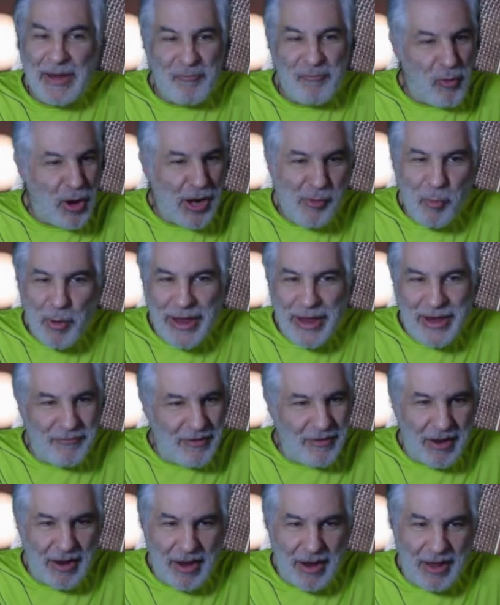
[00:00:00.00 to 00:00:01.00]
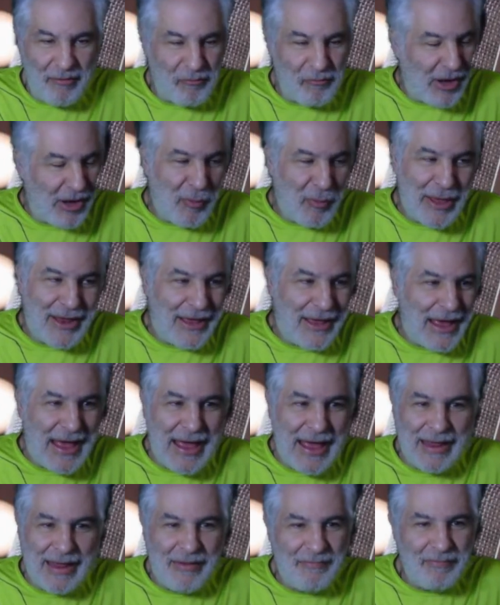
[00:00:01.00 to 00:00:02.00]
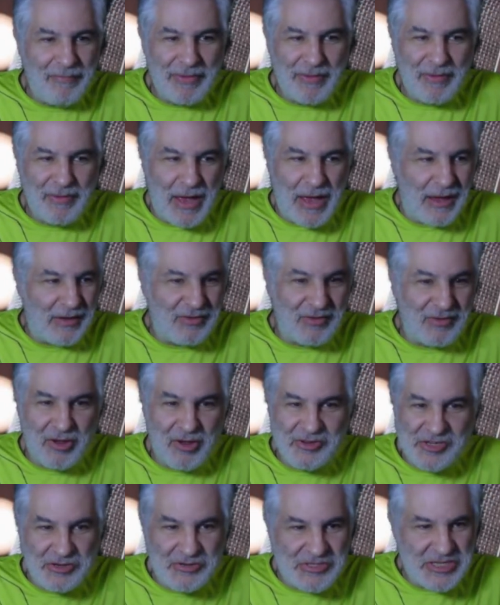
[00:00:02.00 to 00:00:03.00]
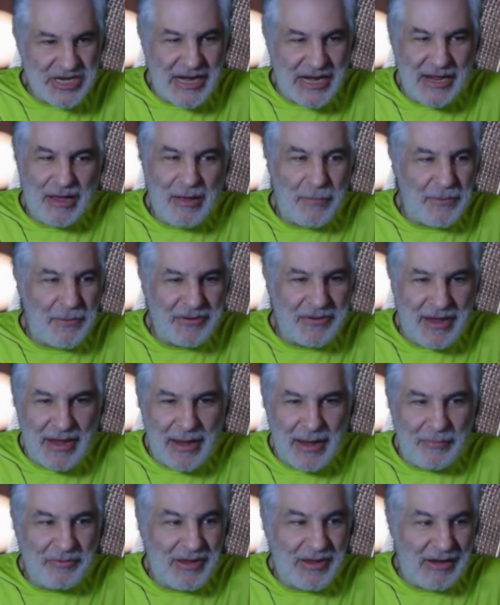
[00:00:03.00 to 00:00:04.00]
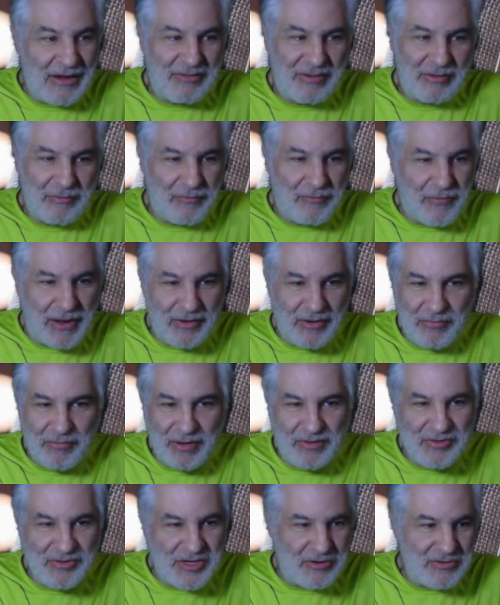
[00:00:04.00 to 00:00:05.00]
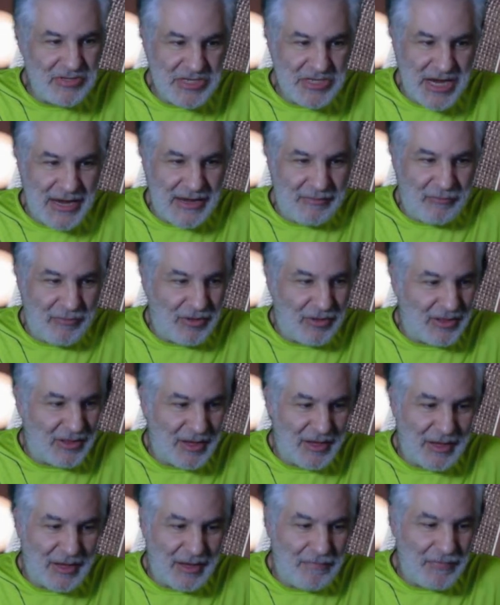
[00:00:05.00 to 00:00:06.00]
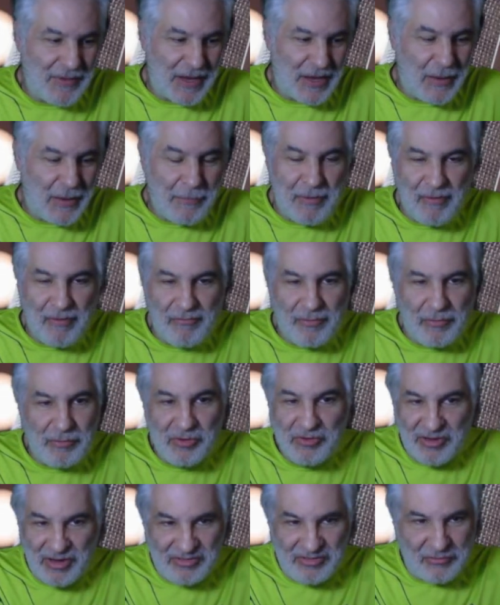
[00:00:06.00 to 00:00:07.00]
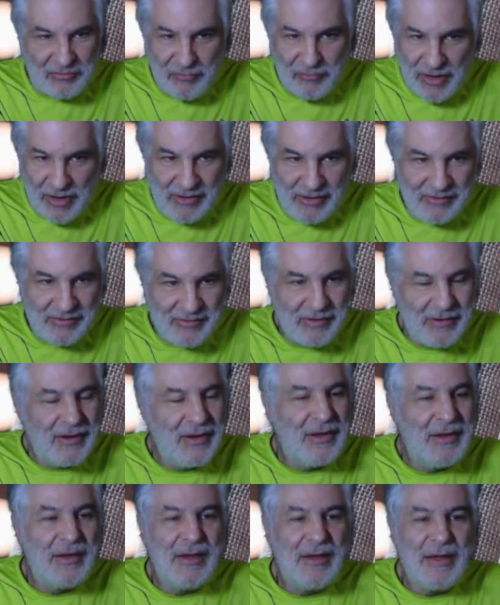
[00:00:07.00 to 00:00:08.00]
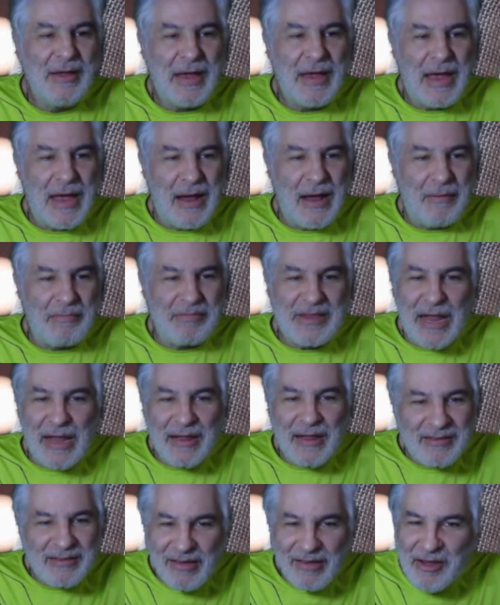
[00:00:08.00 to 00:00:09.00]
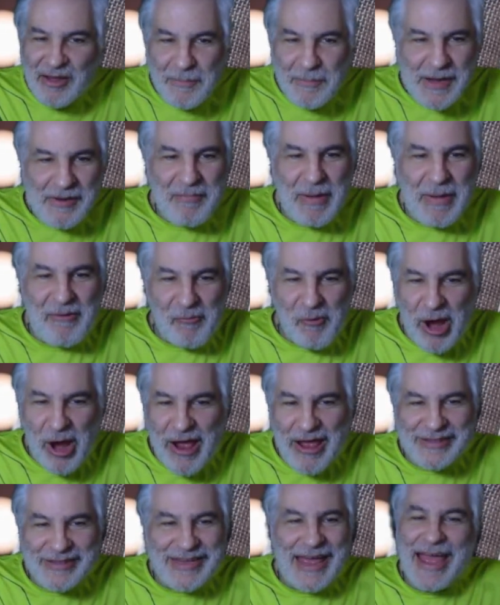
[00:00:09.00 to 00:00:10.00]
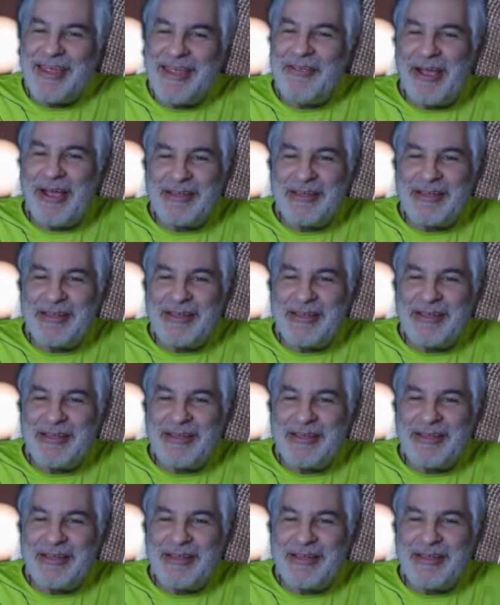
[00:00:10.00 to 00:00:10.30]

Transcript: big runaway guy. Saw Joan Jett a couple times. Actually, friends with Joan Jett with a couple of her musician friends. Tell us a little bit about Rhonda, how you got